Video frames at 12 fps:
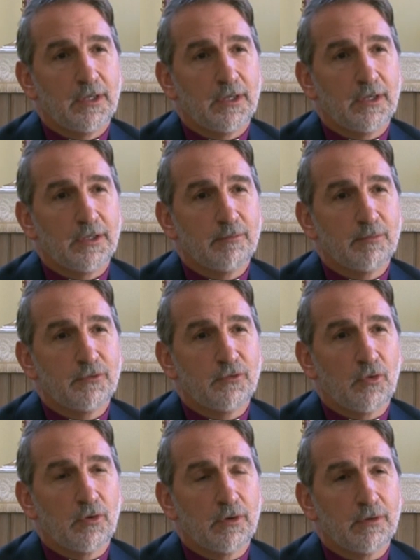the
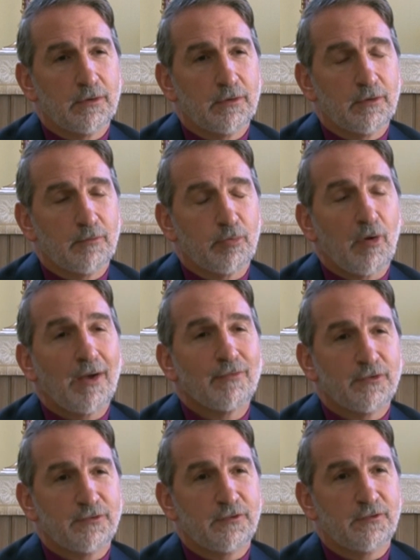majority, or
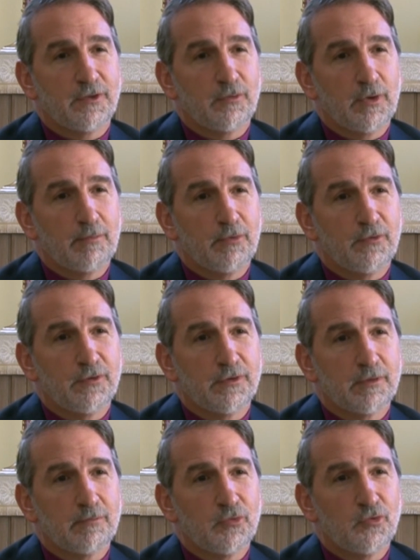provinces that
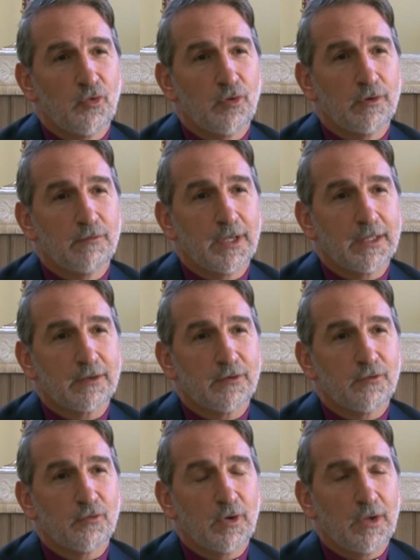represent the majority of
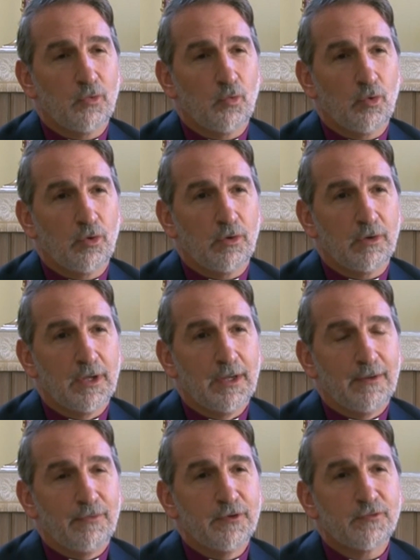Anglicans around the world.
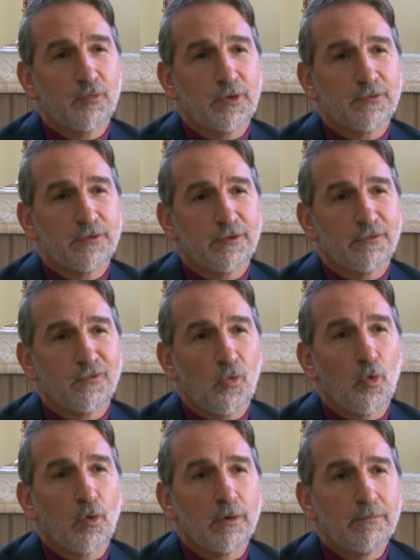This wasn't the
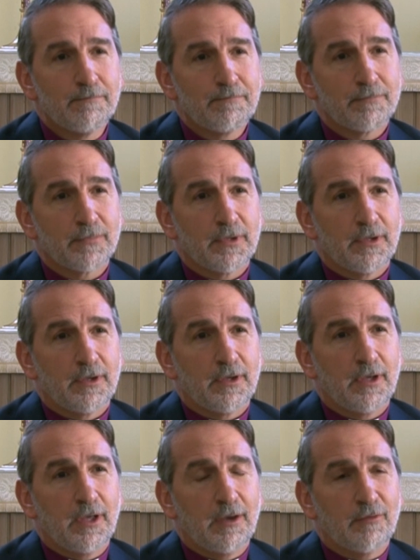forum
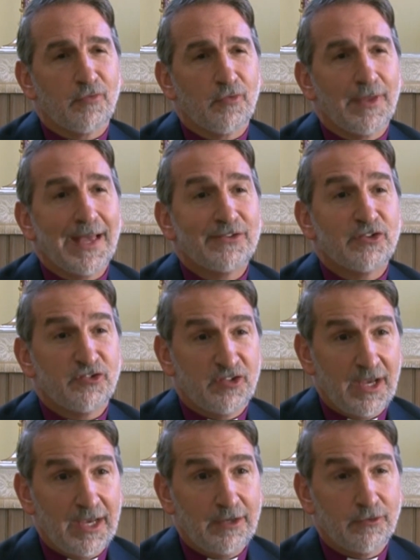for that to
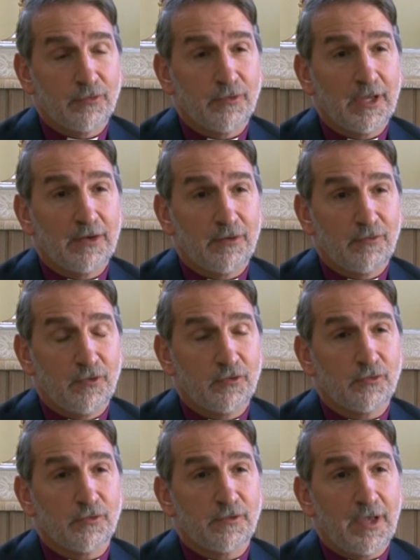change, for that
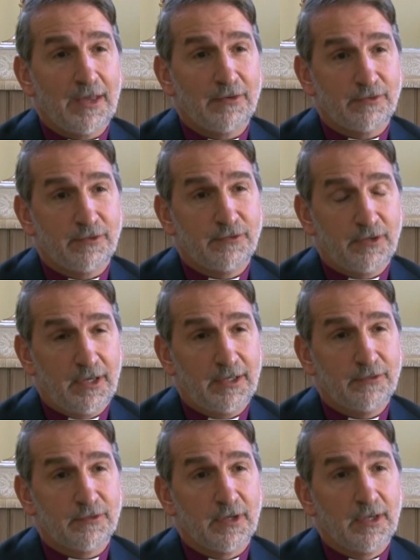official status to
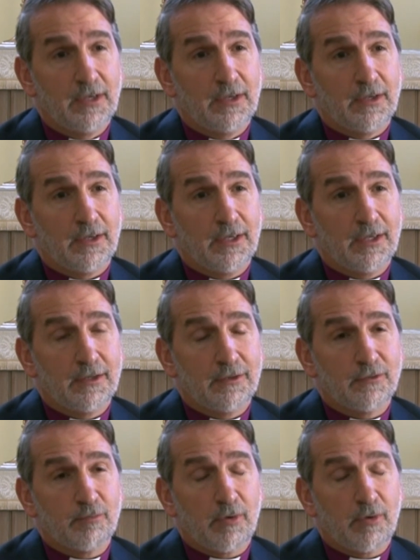change, and the